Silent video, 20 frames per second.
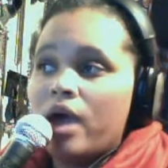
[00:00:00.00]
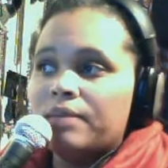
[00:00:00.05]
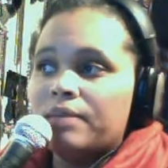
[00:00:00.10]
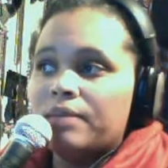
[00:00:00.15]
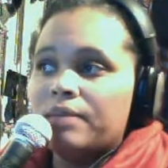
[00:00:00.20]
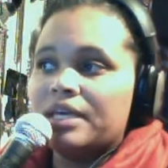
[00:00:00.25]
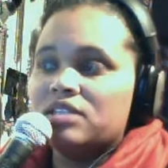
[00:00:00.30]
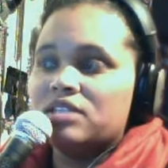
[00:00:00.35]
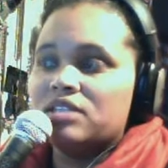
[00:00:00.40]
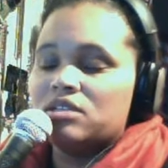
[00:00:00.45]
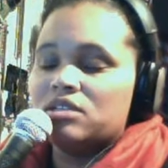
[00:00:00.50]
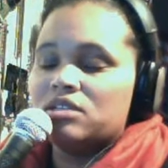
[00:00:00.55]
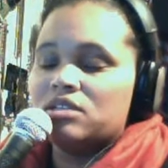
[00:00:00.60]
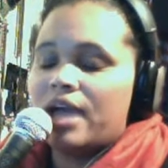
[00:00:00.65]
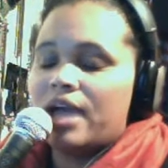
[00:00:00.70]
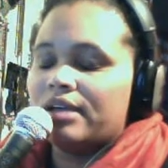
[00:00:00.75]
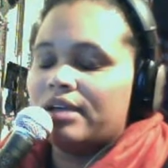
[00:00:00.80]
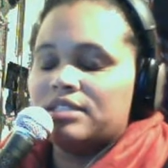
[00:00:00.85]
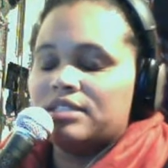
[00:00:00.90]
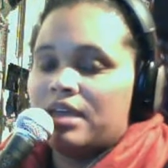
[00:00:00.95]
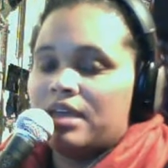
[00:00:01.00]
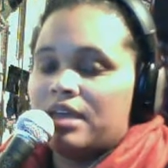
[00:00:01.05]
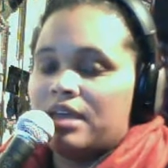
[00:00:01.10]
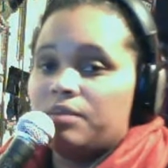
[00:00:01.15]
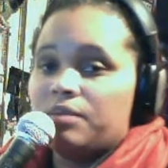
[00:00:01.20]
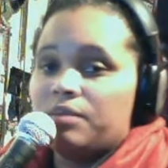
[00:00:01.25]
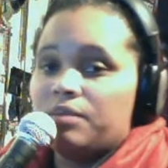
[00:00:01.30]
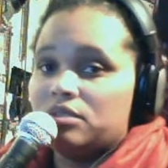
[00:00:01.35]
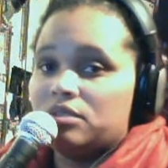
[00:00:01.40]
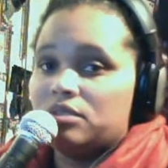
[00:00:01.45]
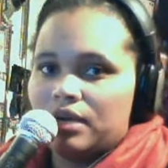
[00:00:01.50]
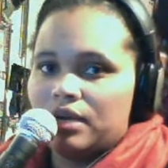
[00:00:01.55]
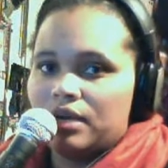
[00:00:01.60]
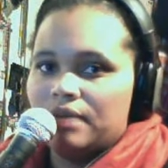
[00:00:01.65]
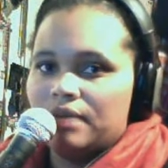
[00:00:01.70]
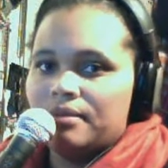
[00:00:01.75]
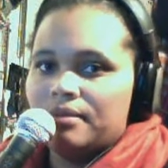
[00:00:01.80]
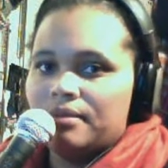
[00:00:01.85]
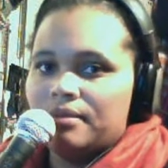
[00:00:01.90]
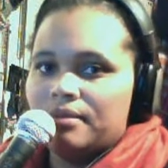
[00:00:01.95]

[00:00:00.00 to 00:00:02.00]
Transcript: because they're not going to stand up and scream,